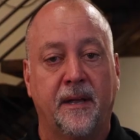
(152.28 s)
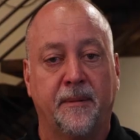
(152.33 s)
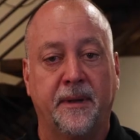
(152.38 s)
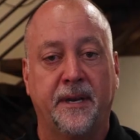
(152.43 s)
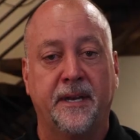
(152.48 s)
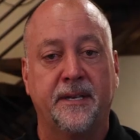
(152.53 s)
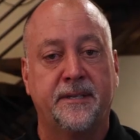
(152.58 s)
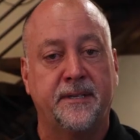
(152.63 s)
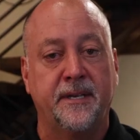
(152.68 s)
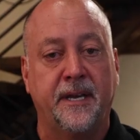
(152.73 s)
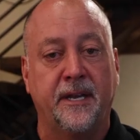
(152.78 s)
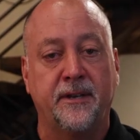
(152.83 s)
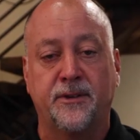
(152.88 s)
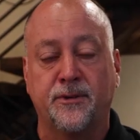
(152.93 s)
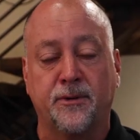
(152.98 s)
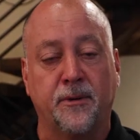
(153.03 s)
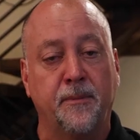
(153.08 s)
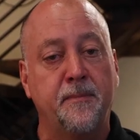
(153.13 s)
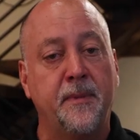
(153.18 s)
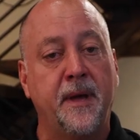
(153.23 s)
I mean, it's a
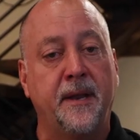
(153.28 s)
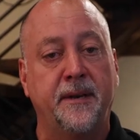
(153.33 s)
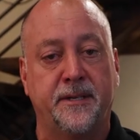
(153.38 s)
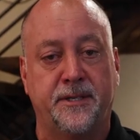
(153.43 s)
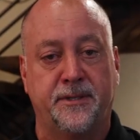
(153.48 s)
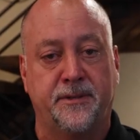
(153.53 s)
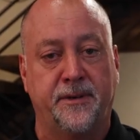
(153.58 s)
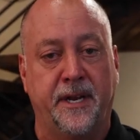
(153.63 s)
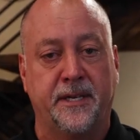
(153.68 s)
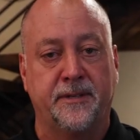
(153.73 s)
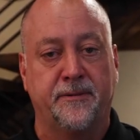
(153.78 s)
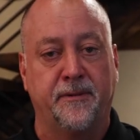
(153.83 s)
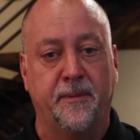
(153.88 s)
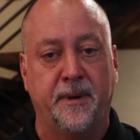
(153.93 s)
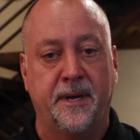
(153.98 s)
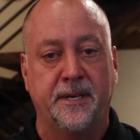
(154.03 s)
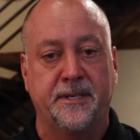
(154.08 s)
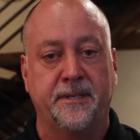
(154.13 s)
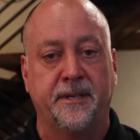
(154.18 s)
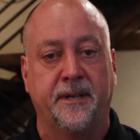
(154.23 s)
tremendous
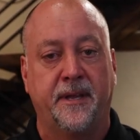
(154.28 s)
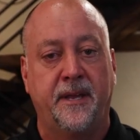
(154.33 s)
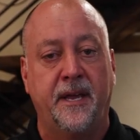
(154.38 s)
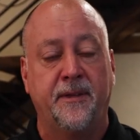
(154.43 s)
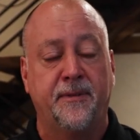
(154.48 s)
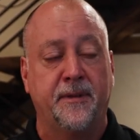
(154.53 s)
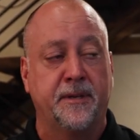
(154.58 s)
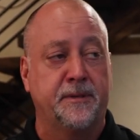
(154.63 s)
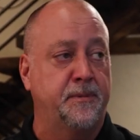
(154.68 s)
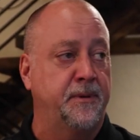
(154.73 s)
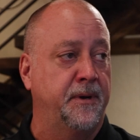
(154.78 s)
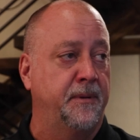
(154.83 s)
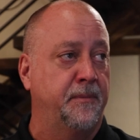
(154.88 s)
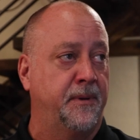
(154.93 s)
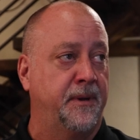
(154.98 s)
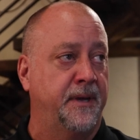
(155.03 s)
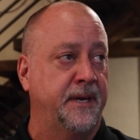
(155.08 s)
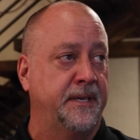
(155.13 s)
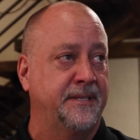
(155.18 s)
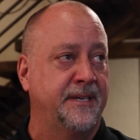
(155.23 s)
transformation that Keith has put in
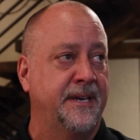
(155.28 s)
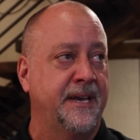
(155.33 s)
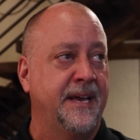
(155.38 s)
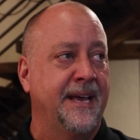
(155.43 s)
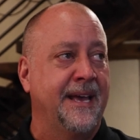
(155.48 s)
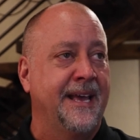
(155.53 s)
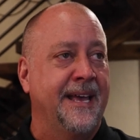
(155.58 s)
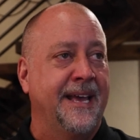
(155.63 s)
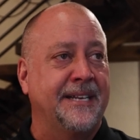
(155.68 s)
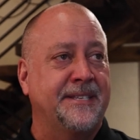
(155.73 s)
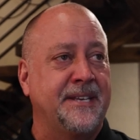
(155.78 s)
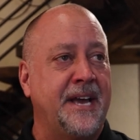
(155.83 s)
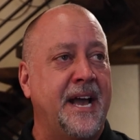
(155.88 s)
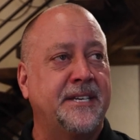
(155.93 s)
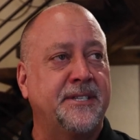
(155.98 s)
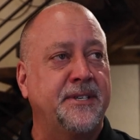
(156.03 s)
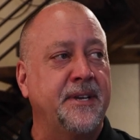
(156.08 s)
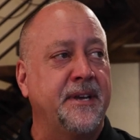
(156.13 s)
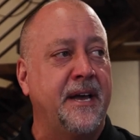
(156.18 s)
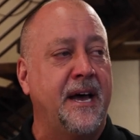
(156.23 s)
place. It's
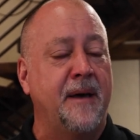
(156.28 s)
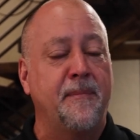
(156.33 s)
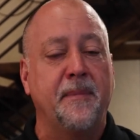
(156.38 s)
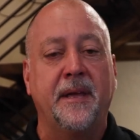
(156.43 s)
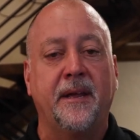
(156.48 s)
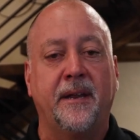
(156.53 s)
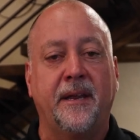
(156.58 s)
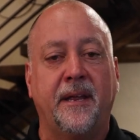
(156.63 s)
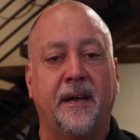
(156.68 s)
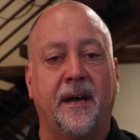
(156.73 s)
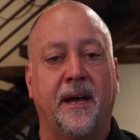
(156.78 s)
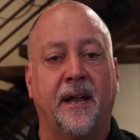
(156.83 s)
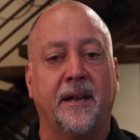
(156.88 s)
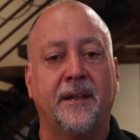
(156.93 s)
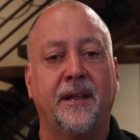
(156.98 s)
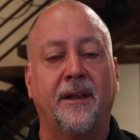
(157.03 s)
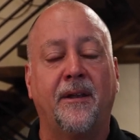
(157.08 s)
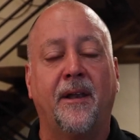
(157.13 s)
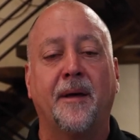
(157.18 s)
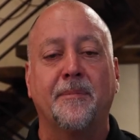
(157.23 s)
actually got me a
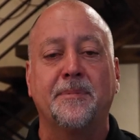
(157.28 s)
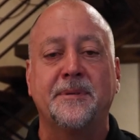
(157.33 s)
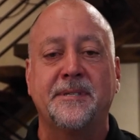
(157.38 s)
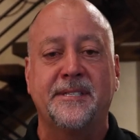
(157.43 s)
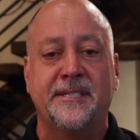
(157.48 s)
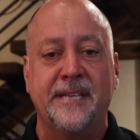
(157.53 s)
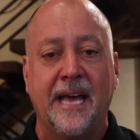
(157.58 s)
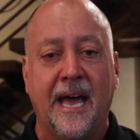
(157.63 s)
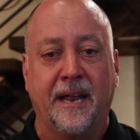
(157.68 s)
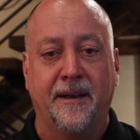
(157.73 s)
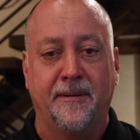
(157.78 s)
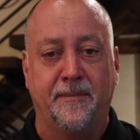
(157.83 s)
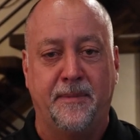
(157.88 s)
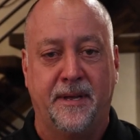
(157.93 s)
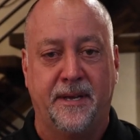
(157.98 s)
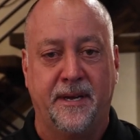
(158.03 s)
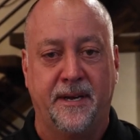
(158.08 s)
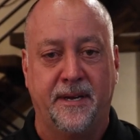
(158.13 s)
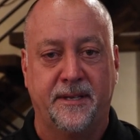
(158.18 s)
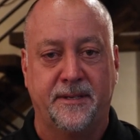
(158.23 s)
little upset
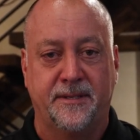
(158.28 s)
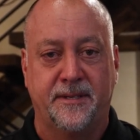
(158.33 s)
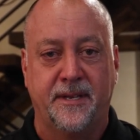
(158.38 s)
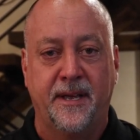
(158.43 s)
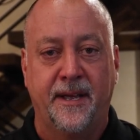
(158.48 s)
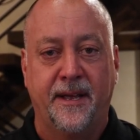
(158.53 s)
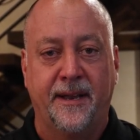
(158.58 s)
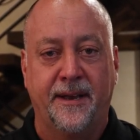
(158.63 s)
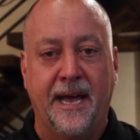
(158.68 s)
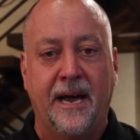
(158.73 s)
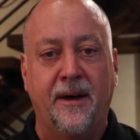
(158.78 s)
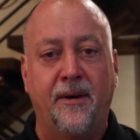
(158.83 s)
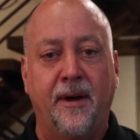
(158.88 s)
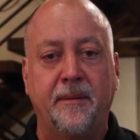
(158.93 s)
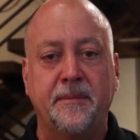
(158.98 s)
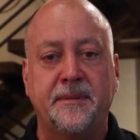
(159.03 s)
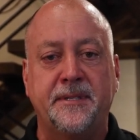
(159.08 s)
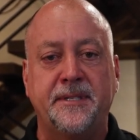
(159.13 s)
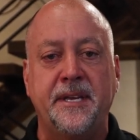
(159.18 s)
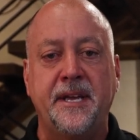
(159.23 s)
because now
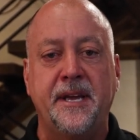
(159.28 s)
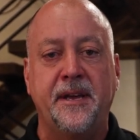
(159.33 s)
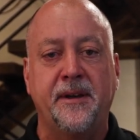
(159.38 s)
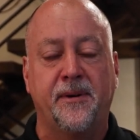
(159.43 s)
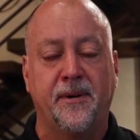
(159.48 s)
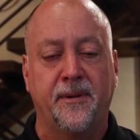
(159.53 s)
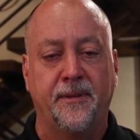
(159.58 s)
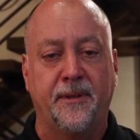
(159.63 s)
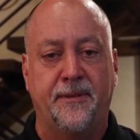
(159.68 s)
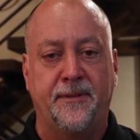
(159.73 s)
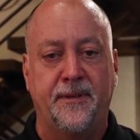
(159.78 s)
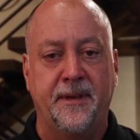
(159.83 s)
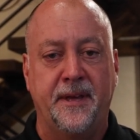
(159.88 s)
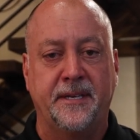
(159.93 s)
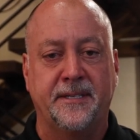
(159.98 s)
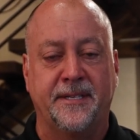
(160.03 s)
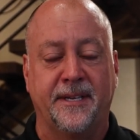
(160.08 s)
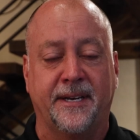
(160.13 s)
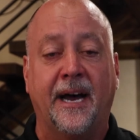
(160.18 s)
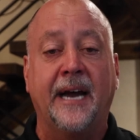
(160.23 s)
I'm seeing all the
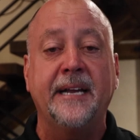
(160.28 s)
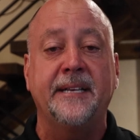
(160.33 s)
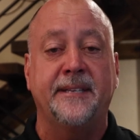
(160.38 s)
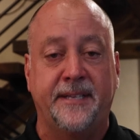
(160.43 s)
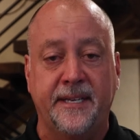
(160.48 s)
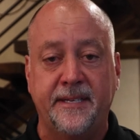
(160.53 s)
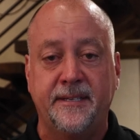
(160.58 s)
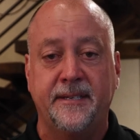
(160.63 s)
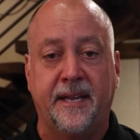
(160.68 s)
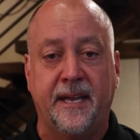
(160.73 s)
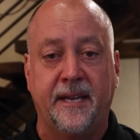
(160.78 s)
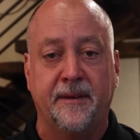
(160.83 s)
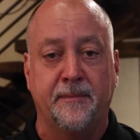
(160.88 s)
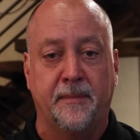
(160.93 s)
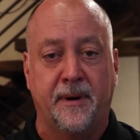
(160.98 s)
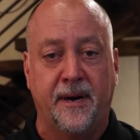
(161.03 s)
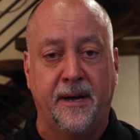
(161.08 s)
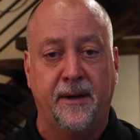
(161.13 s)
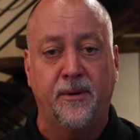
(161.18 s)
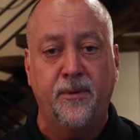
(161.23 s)
things that I didn't get in
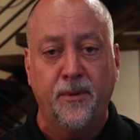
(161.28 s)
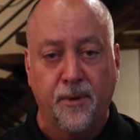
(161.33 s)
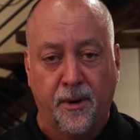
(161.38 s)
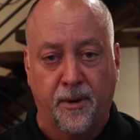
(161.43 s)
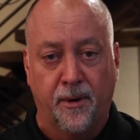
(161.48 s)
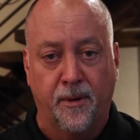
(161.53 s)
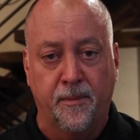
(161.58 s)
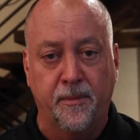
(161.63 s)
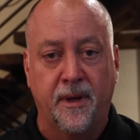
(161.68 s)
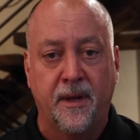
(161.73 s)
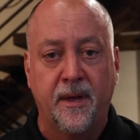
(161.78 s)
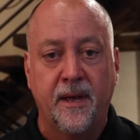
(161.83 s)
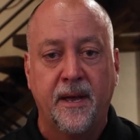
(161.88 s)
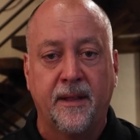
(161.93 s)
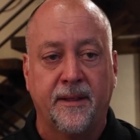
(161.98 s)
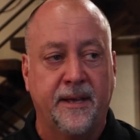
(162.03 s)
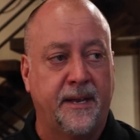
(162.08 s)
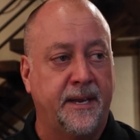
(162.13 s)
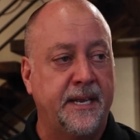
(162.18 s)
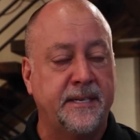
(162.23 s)
my own home
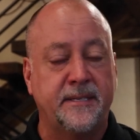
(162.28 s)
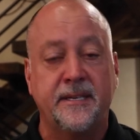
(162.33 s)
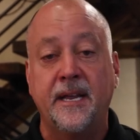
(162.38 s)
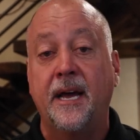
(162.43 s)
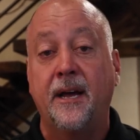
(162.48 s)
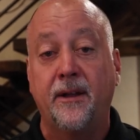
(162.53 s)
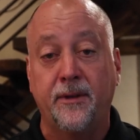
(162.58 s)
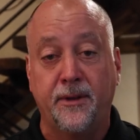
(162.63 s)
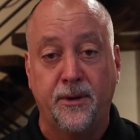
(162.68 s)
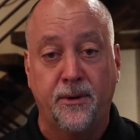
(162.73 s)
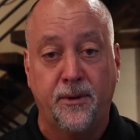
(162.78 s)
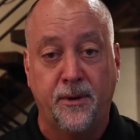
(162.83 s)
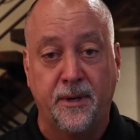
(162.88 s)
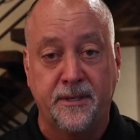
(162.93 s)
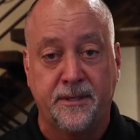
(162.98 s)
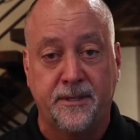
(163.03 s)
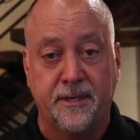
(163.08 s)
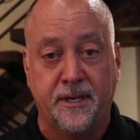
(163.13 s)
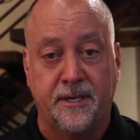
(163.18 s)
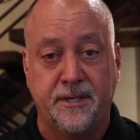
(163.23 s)
that he's now
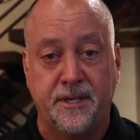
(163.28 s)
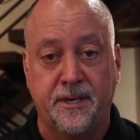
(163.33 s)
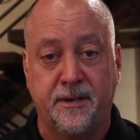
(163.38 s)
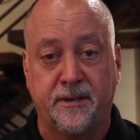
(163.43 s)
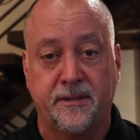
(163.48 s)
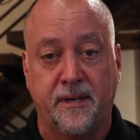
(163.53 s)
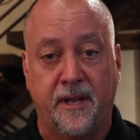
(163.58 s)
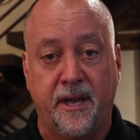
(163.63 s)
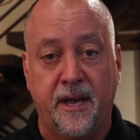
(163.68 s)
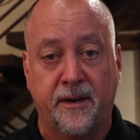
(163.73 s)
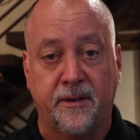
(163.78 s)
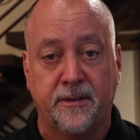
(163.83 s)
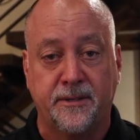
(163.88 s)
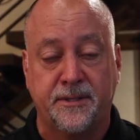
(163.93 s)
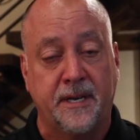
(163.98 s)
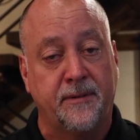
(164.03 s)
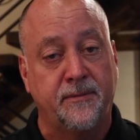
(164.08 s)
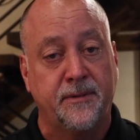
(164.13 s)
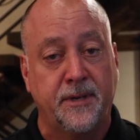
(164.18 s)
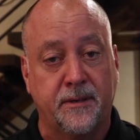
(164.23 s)
doing 7 years
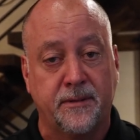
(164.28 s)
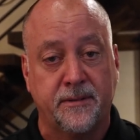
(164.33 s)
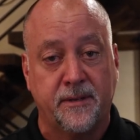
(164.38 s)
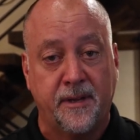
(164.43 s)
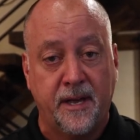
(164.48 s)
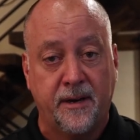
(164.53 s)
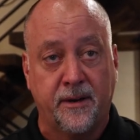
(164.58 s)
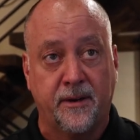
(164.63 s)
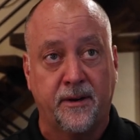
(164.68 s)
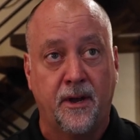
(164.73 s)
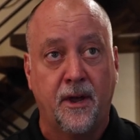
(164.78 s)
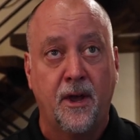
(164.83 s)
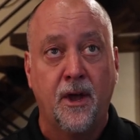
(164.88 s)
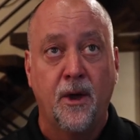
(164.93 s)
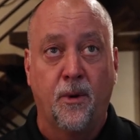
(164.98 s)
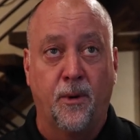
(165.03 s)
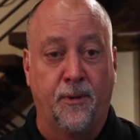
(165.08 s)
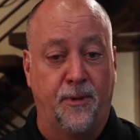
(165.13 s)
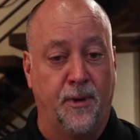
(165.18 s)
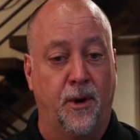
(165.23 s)
later
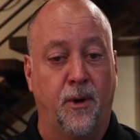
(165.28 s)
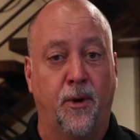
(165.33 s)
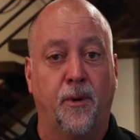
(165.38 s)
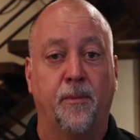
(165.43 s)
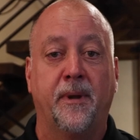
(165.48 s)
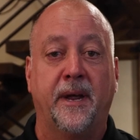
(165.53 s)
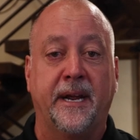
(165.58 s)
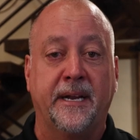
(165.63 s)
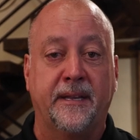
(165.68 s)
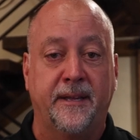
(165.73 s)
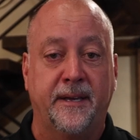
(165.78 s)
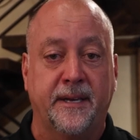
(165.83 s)
with a home like